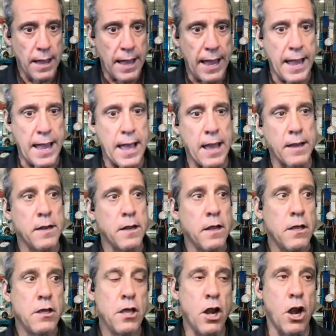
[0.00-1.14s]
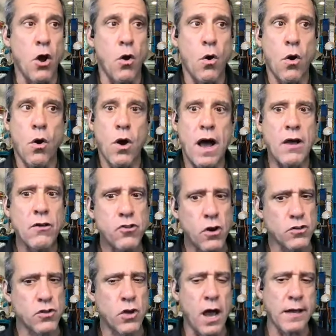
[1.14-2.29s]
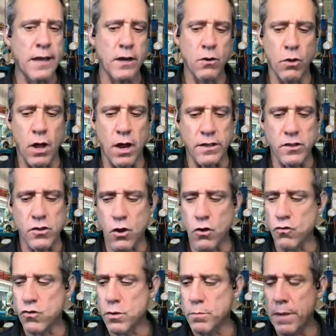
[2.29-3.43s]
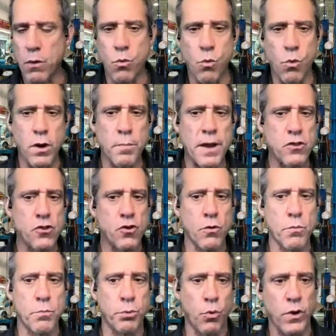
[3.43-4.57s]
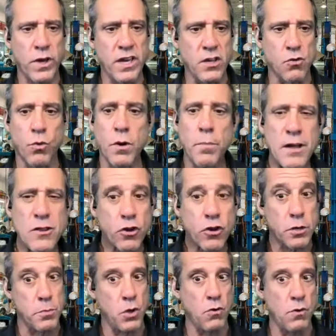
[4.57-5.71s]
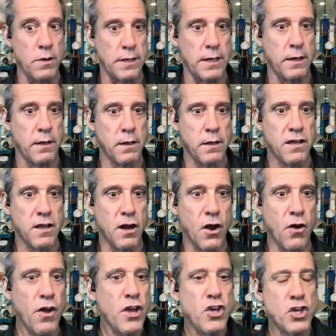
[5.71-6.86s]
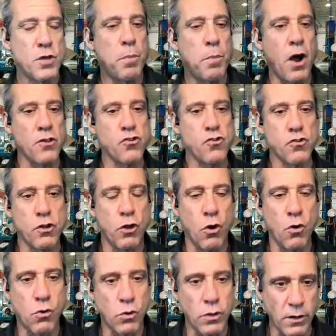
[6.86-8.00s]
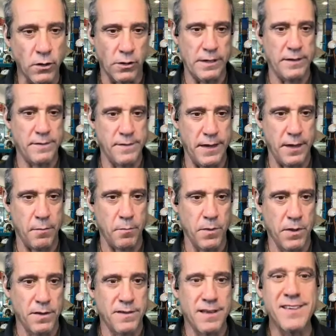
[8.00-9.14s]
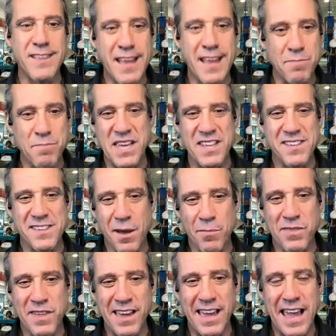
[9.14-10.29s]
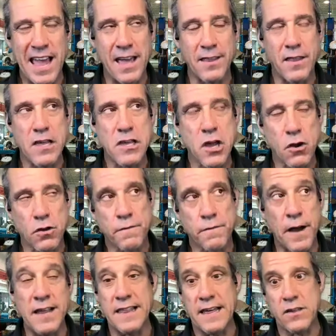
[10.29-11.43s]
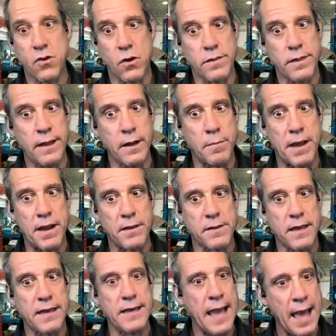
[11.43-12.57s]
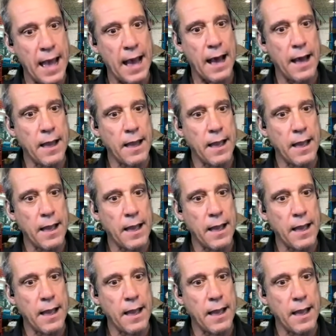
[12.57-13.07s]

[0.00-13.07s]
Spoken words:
And, I'll start talking to a lot of these owners about, well, what about your employees? What about your community? You sponsor the local Little League team. Doesn't that mean something? And, it's funny, they start thinking about it. It's like, yeah.